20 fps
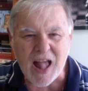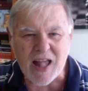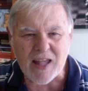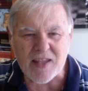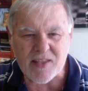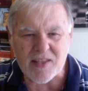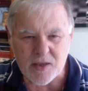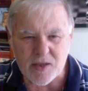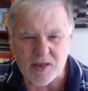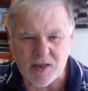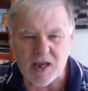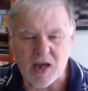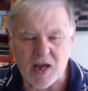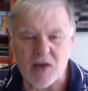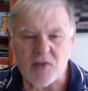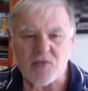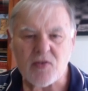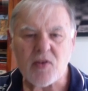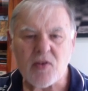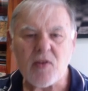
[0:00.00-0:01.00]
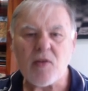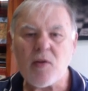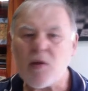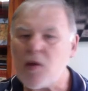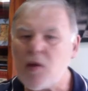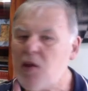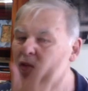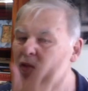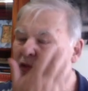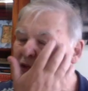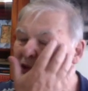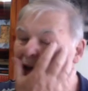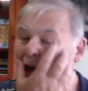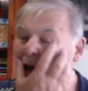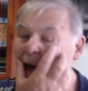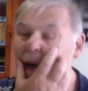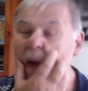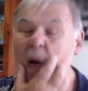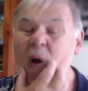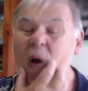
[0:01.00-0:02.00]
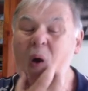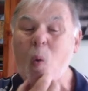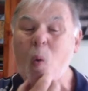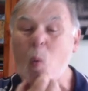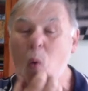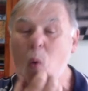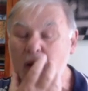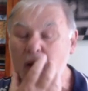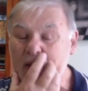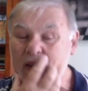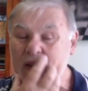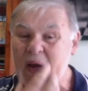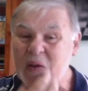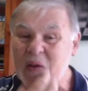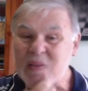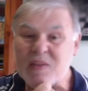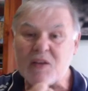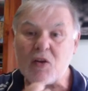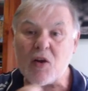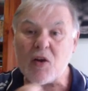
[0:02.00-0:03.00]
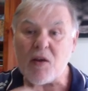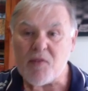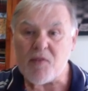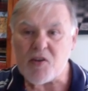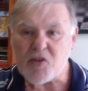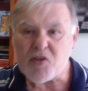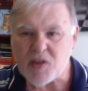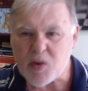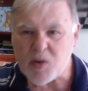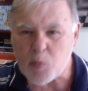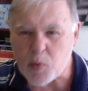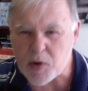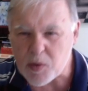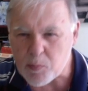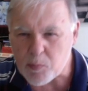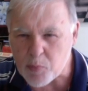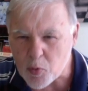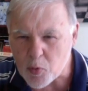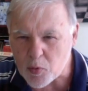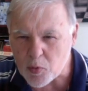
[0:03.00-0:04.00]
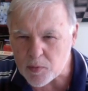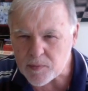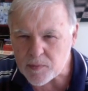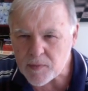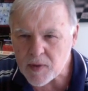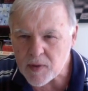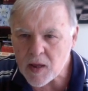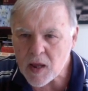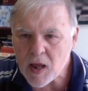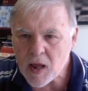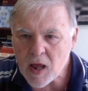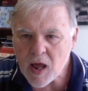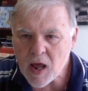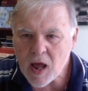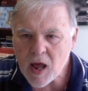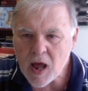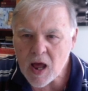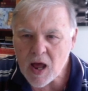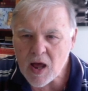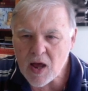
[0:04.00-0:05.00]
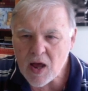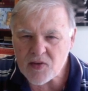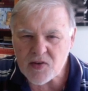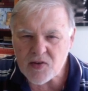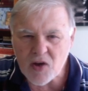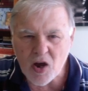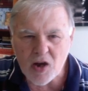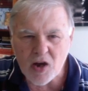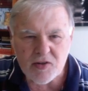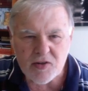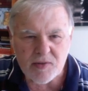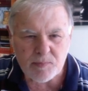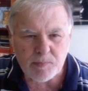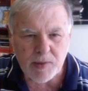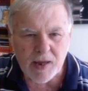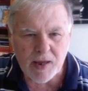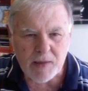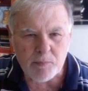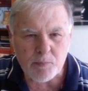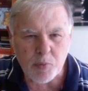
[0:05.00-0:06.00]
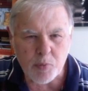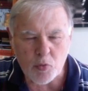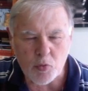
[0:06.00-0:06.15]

There you go. So he's worked out that I eventually win a pawn. So I played pawn